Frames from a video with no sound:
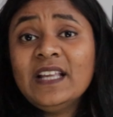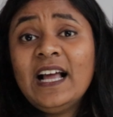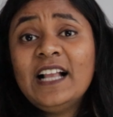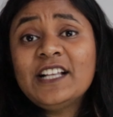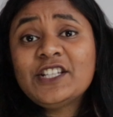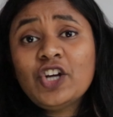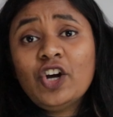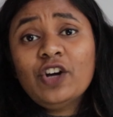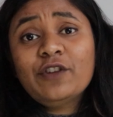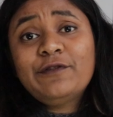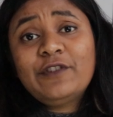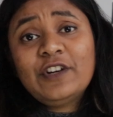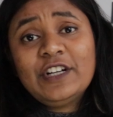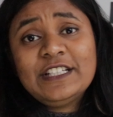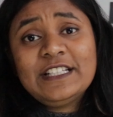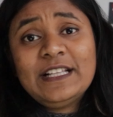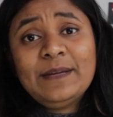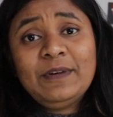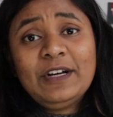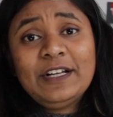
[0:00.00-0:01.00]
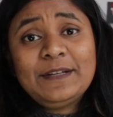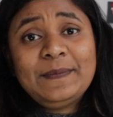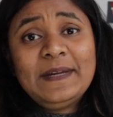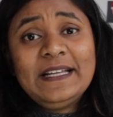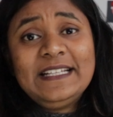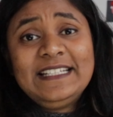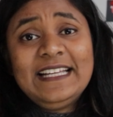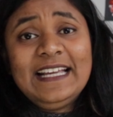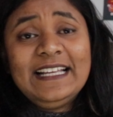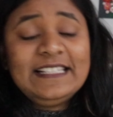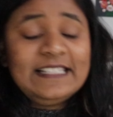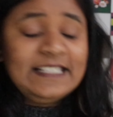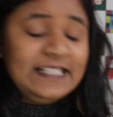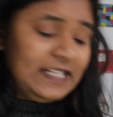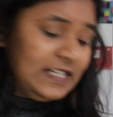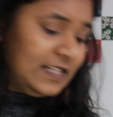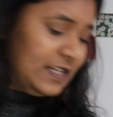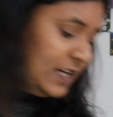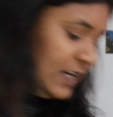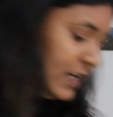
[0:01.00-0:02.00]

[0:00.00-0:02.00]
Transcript: I'll talk first about my test knit.